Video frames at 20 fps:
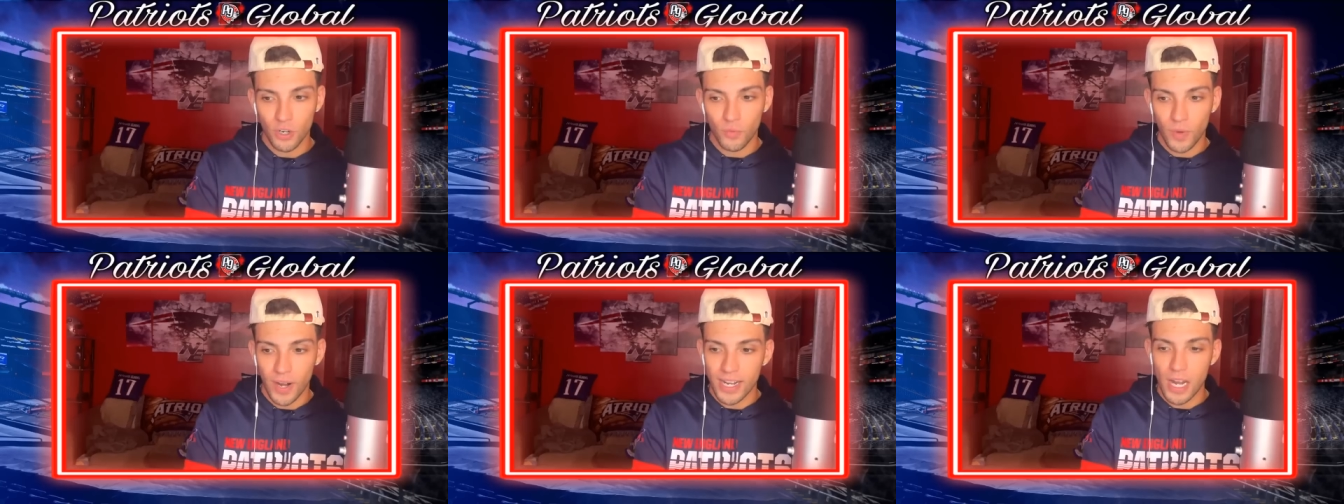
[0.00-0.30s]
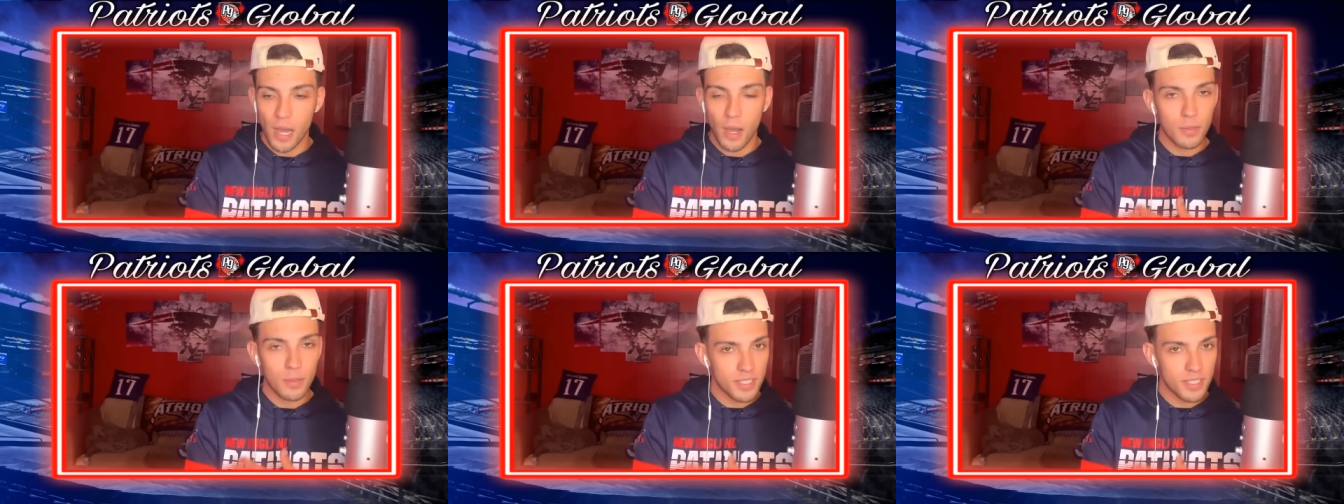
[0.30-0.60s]
Right
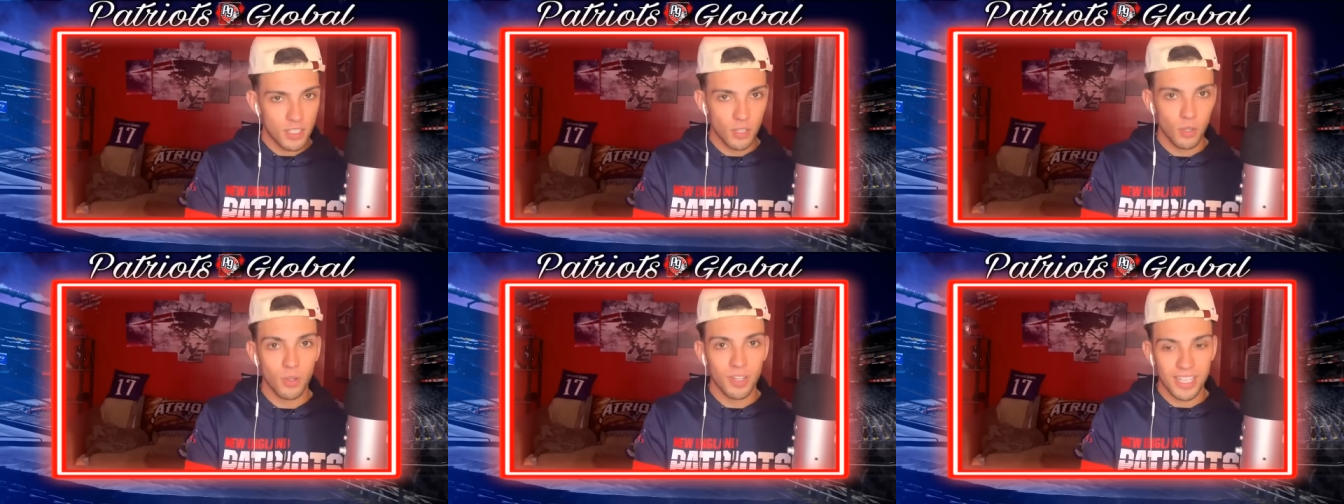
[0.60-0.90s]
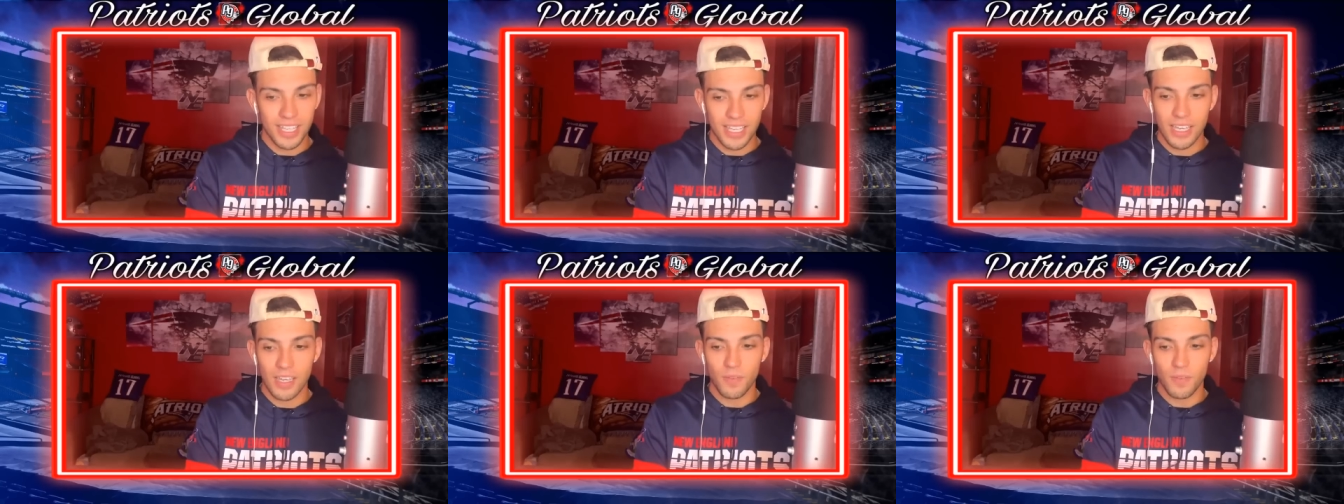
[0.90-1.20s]
now, I'd still
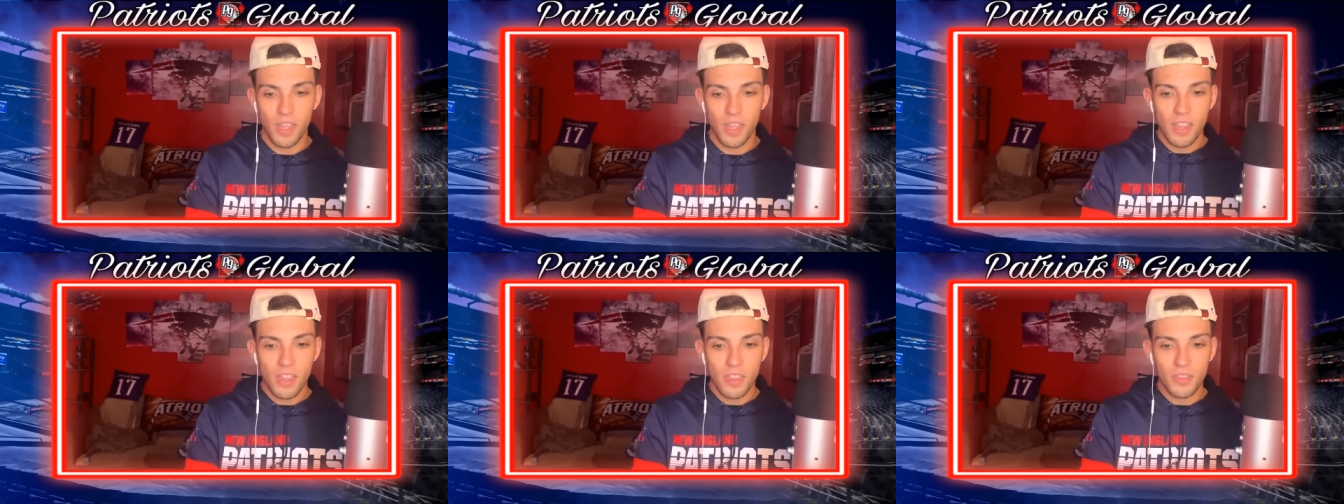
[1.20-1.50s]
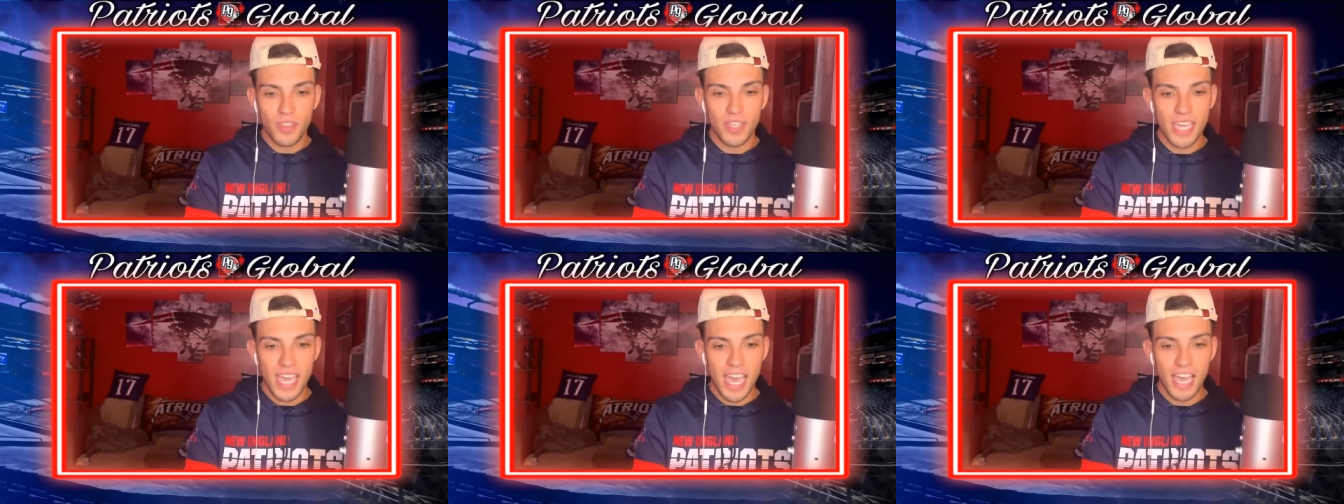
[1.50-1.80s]
give
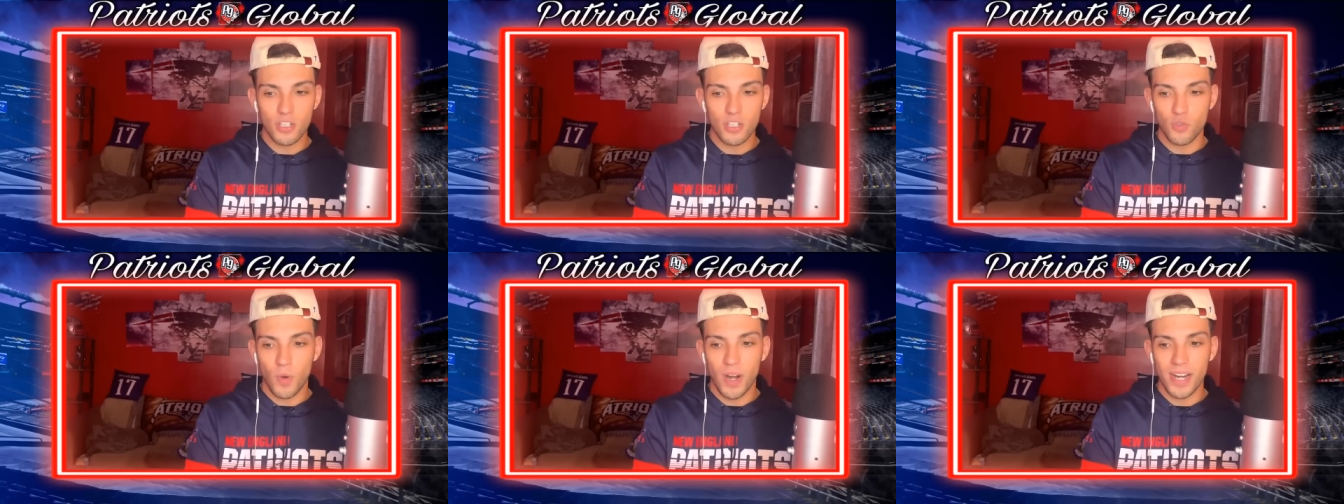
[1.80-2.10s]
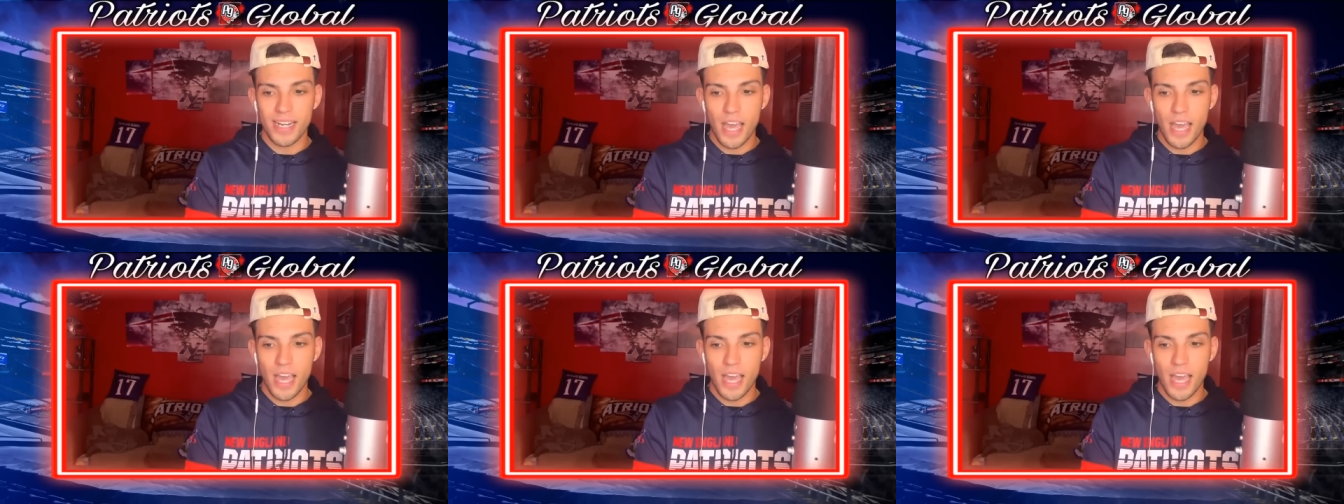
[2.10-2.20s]
the edge right